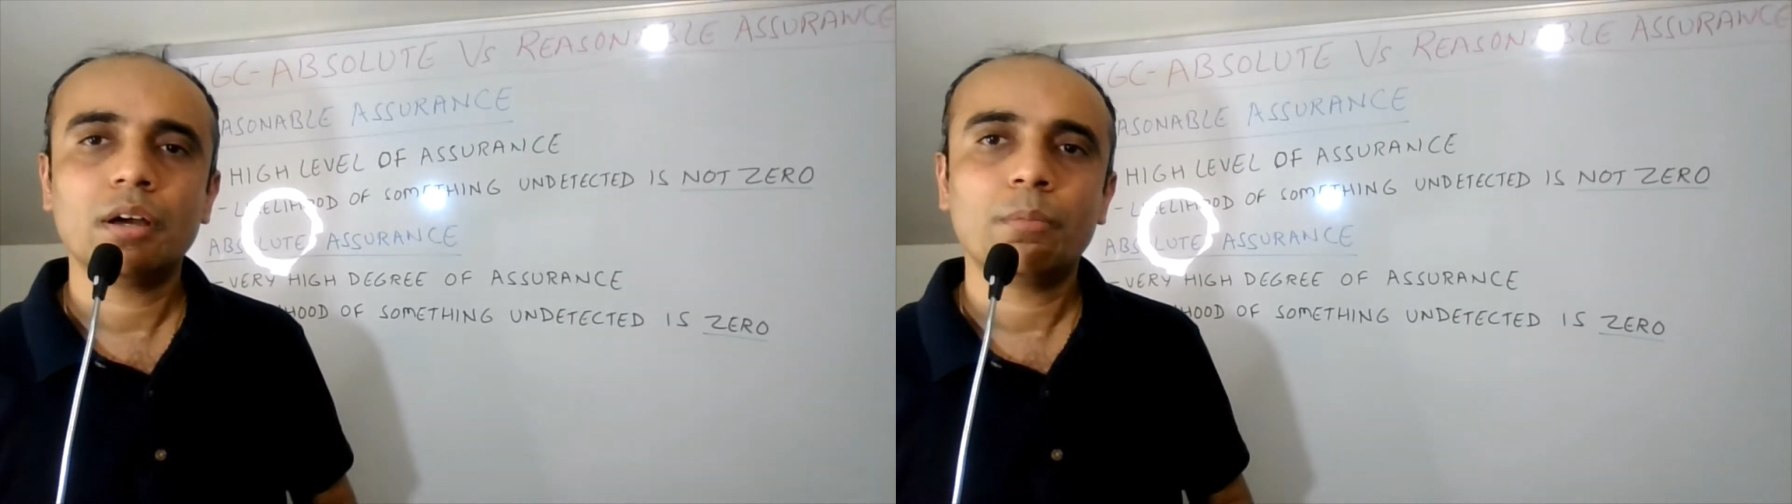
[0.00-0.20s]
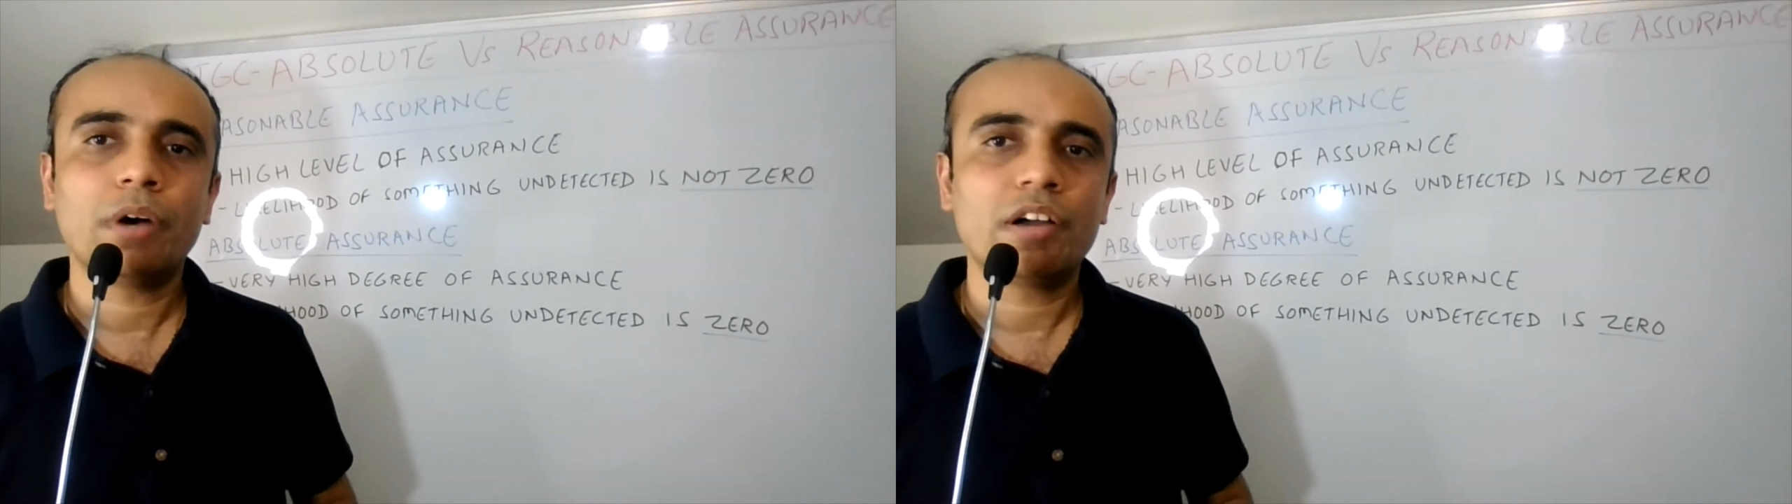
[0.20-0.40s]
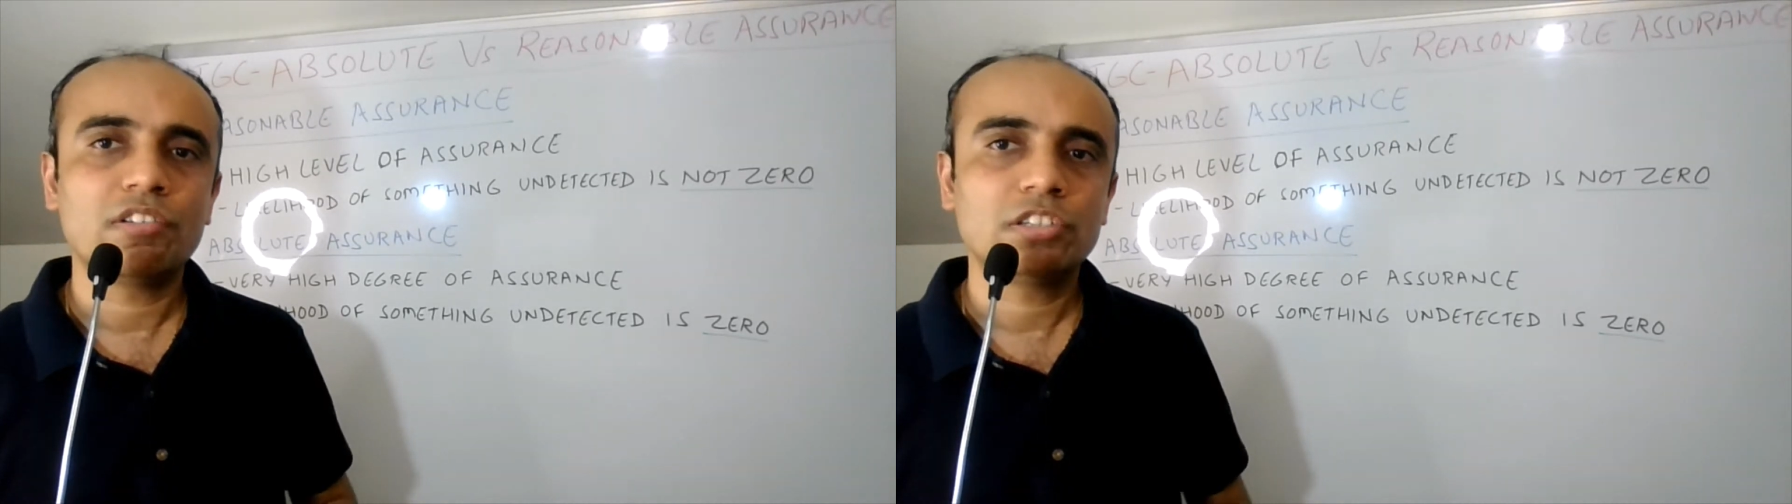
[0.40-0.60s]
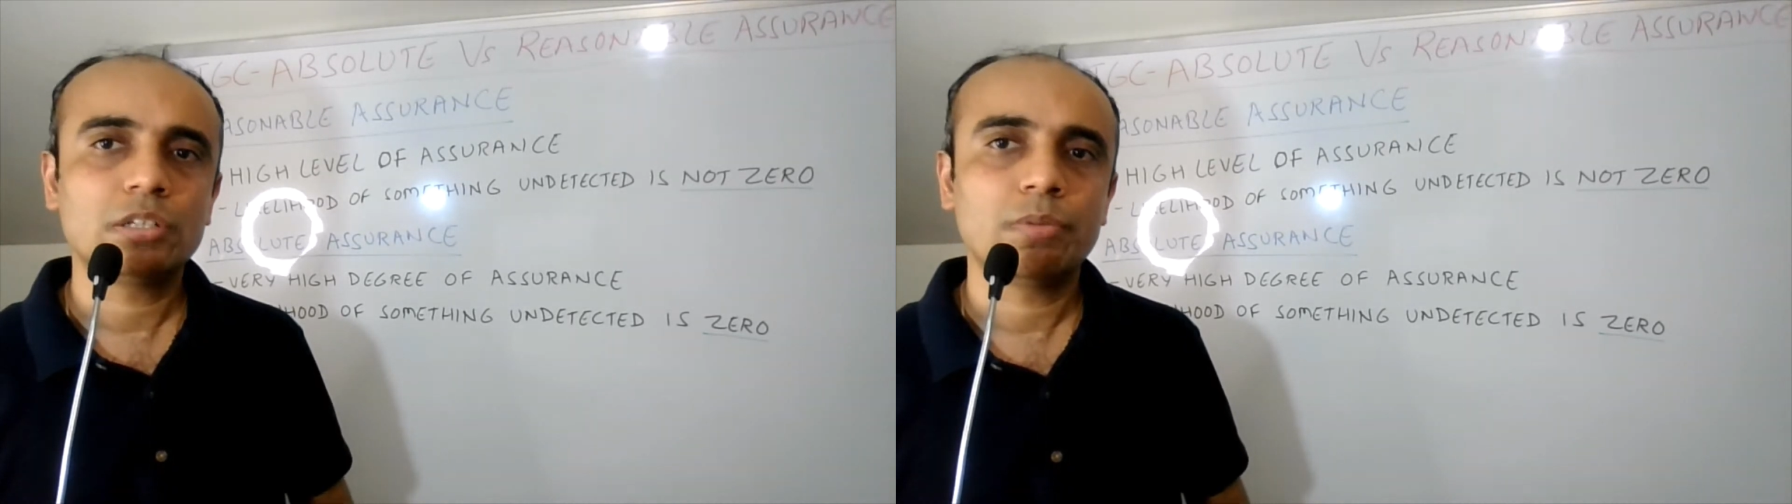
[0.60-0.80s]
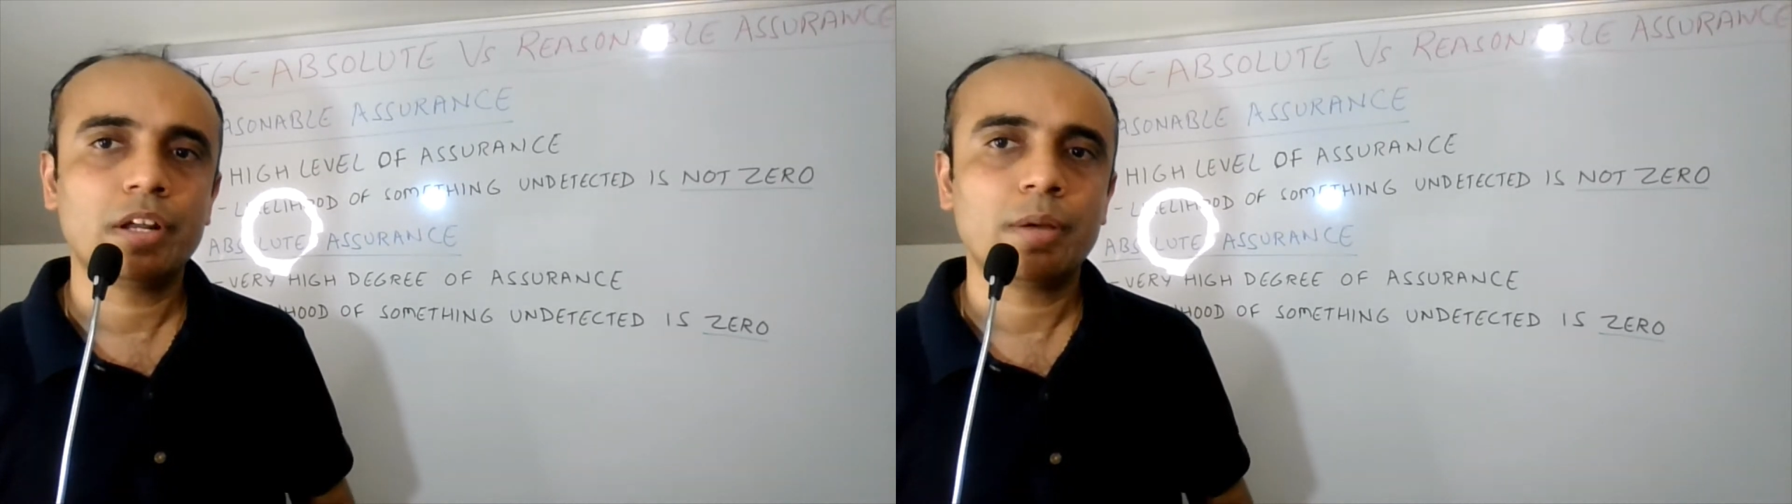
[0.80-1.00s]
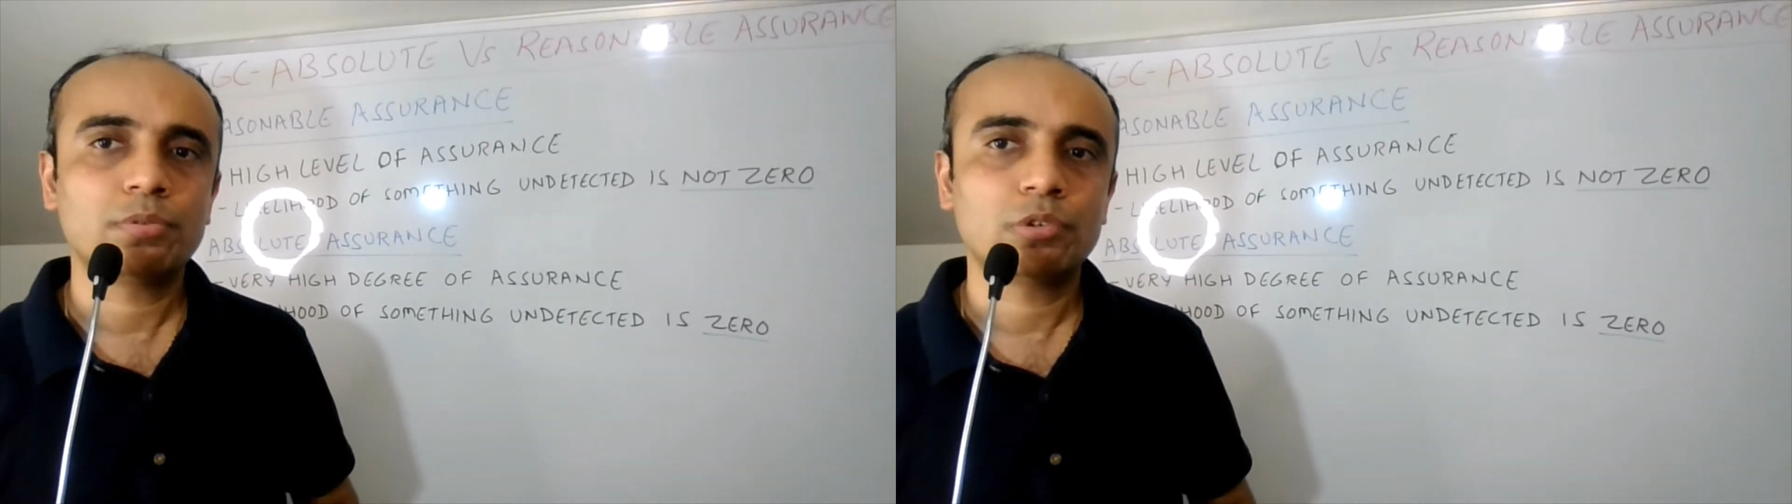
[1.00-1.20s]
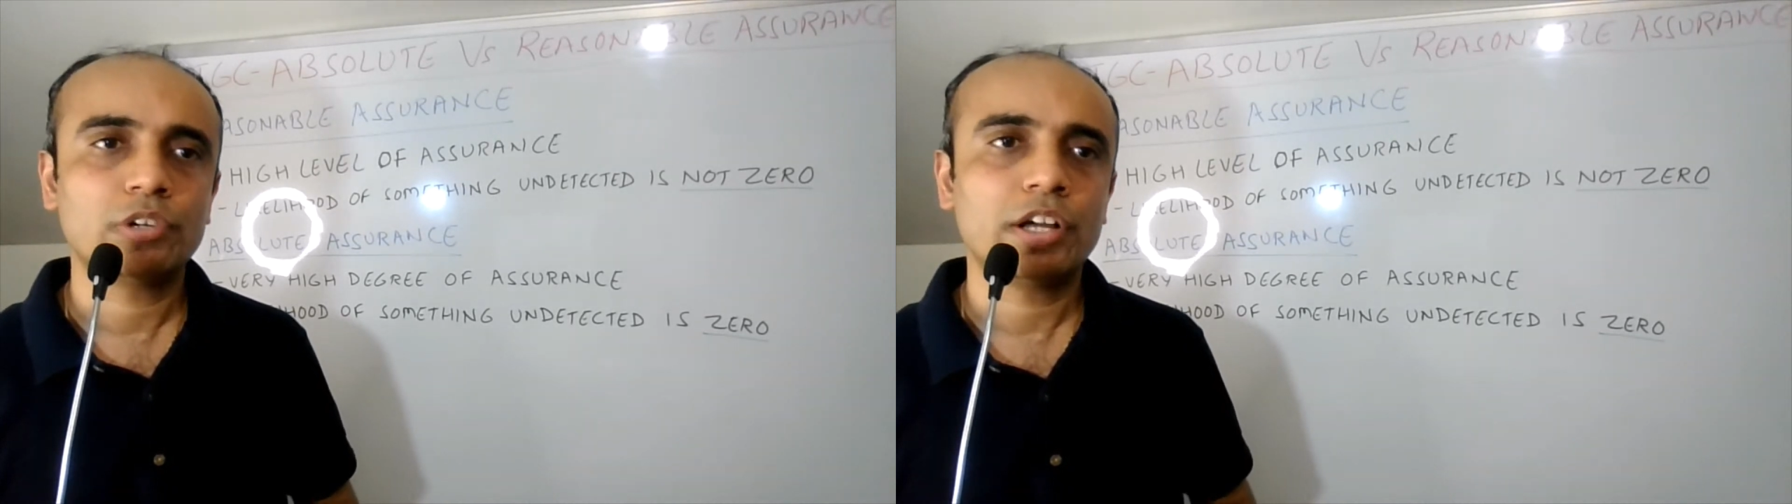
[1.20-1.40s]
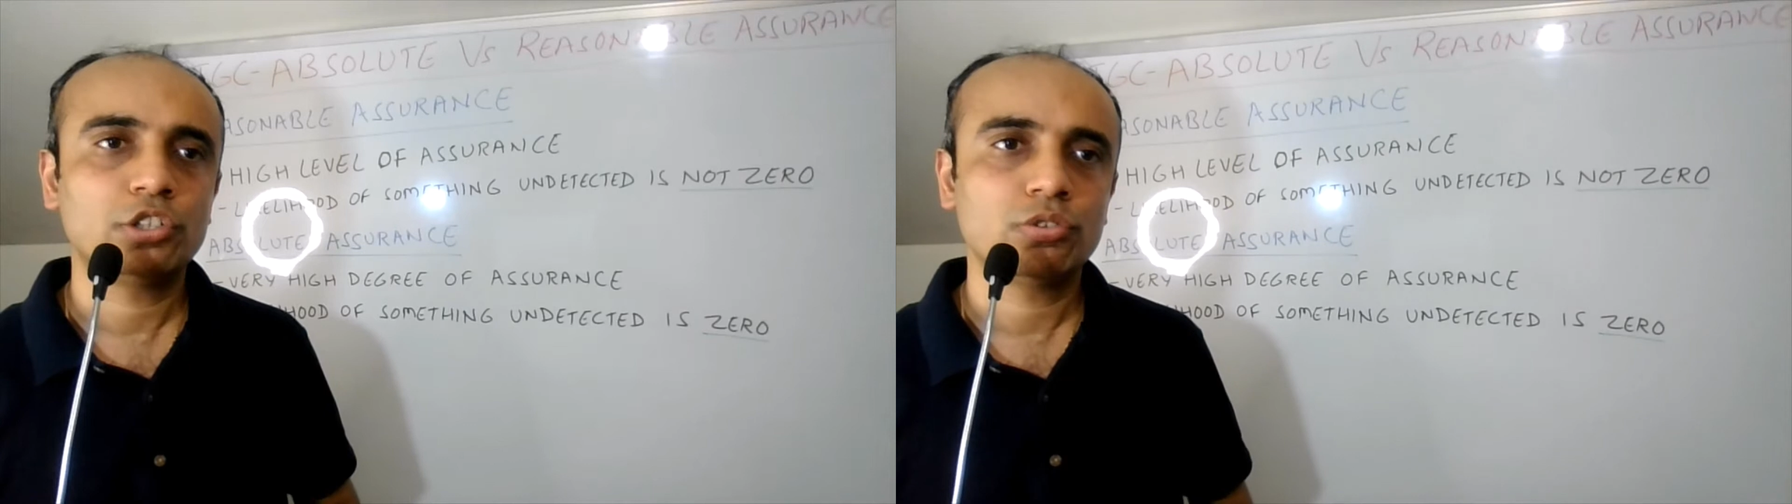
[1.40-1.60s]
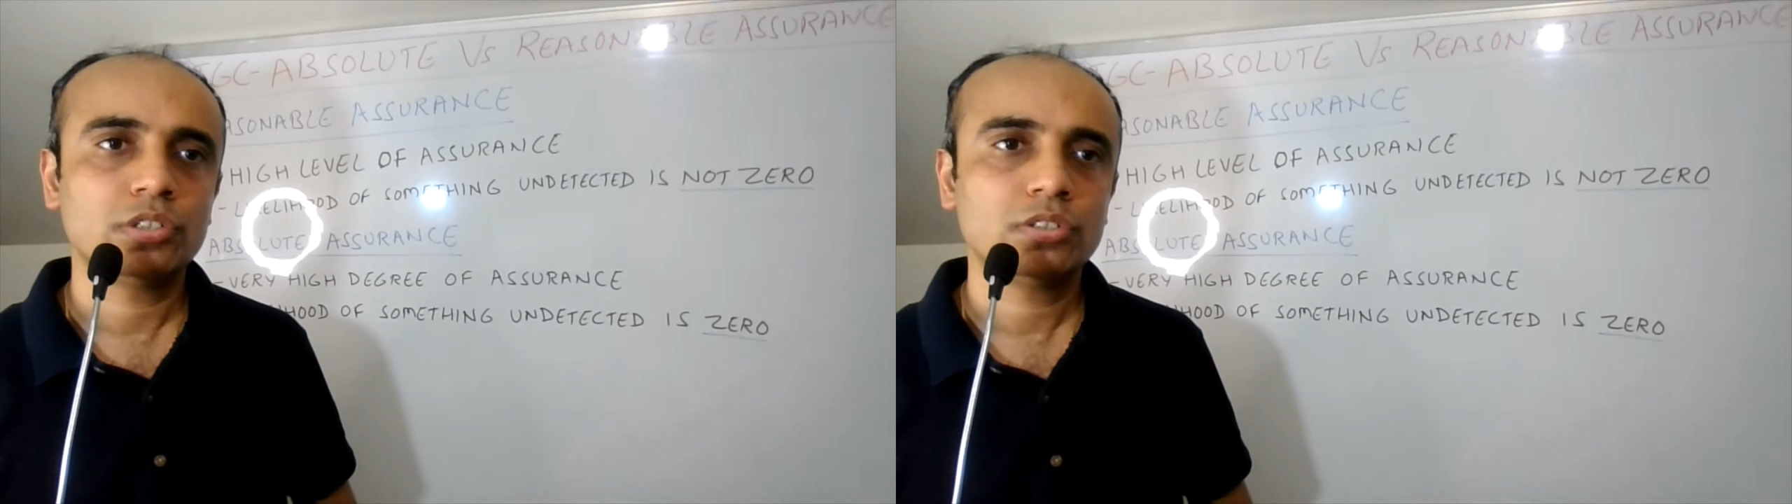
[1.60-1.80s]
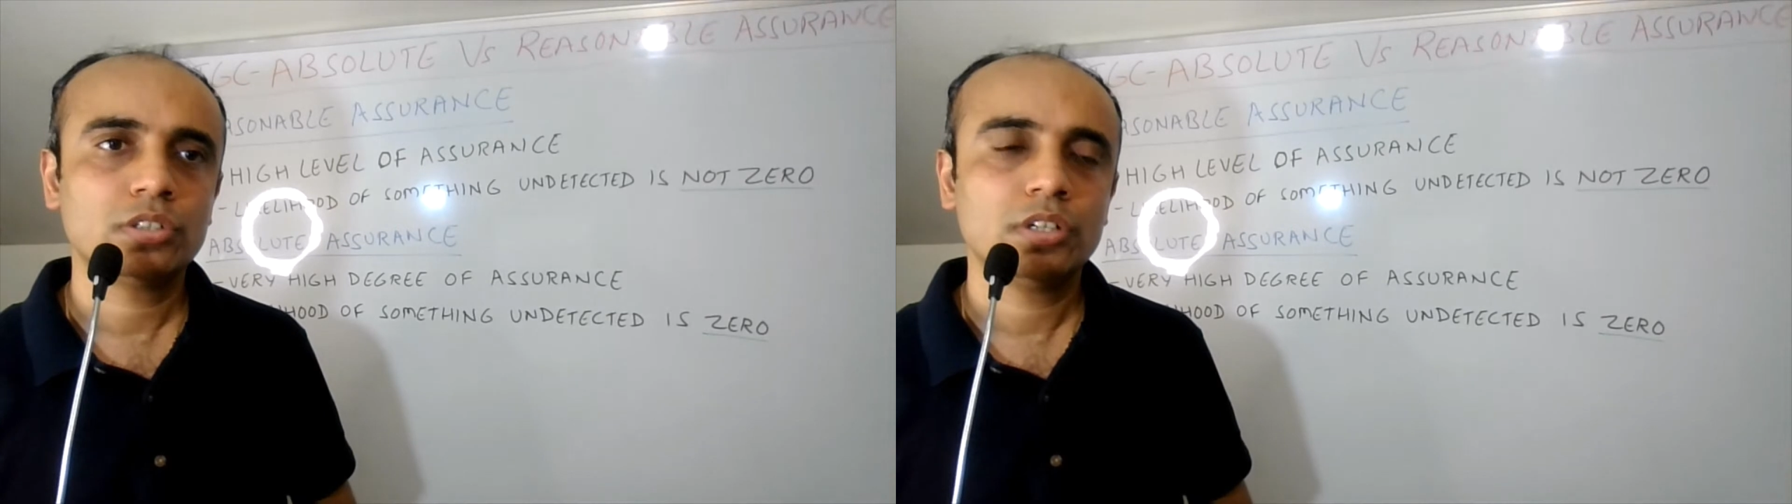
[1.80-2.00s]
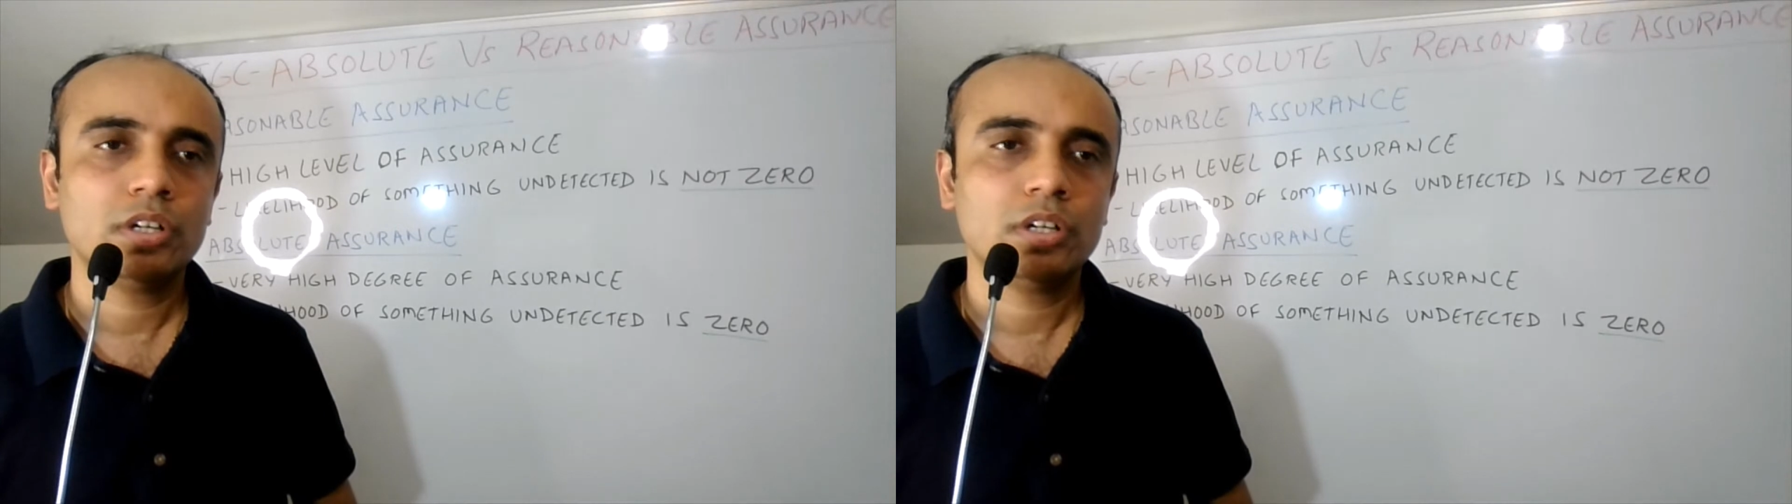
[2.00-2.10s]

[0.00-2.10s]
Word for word: by reasonable and absolute assurance